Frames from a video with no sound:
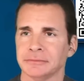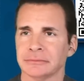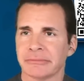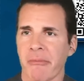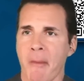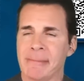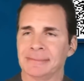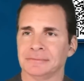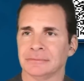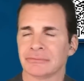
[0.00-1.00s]
Something
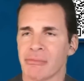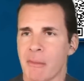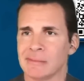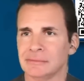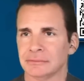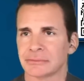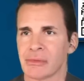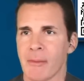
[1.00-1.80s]
which the committee